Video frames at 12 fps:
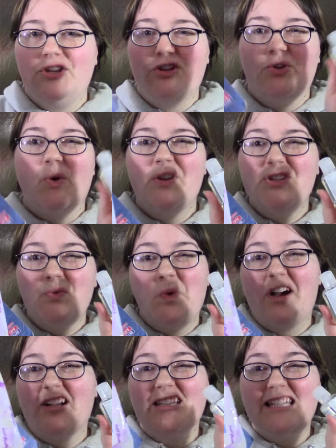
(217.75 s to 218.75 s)
You're going to
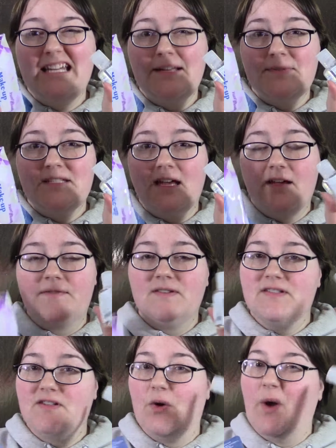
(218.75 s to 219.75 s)
want cleanup stuff,
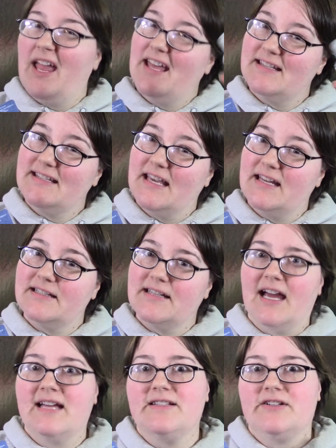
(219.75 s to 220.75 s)
so hand
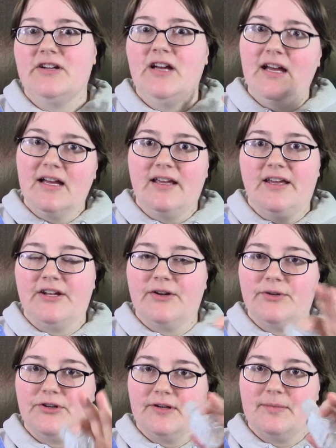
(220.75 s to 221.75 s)
sanitizer, you know,
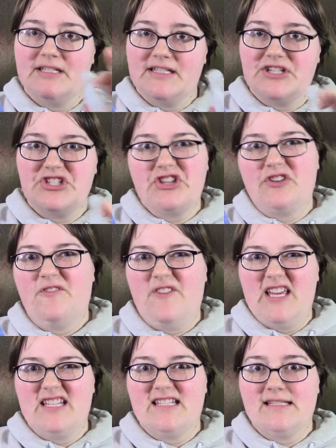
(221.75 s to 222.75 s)
you're going to be touching their
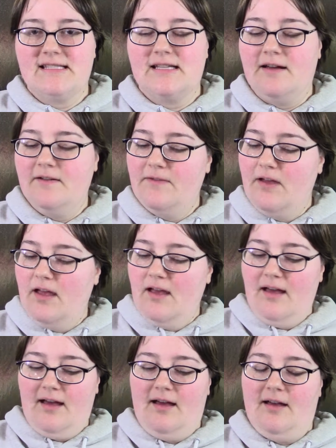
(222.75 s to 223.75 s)
face and stuff.
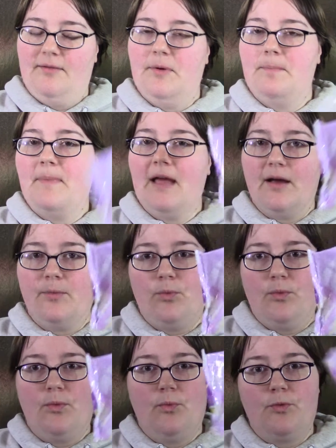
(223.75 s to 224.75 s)
Makeup
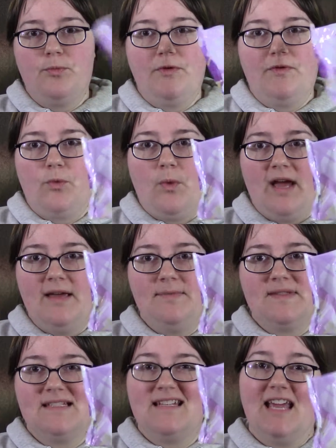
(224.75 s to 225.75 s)
remover
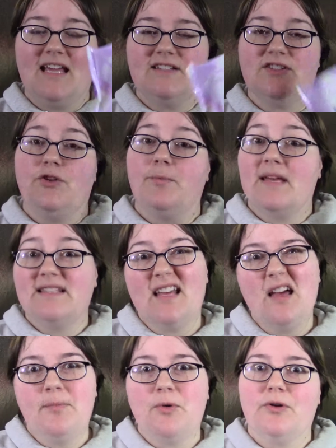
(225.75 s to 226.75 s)
wipes in case you mess
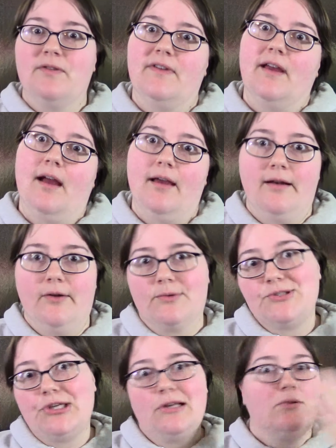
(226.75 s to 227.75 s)
up, or if they got, you know,
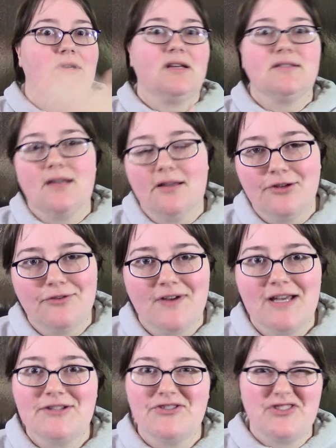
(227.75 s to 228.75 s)
Cheeto dust on their
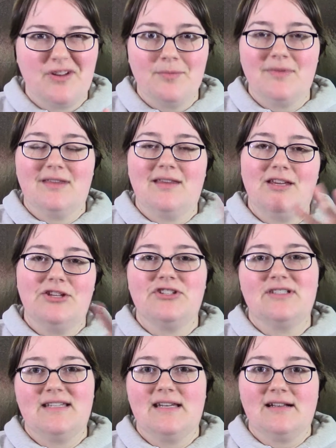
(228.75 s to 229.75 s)
face or something that you
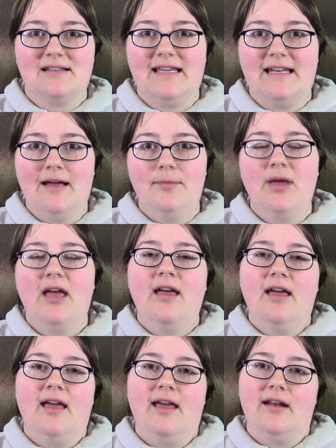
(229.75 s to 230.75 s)
just need to clean up,
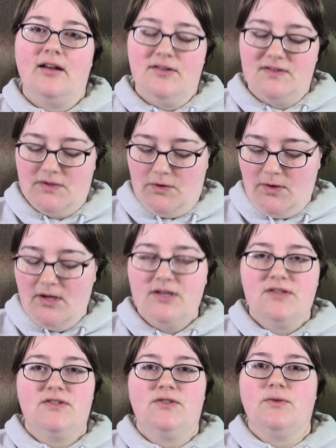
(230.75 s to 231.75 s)
and also to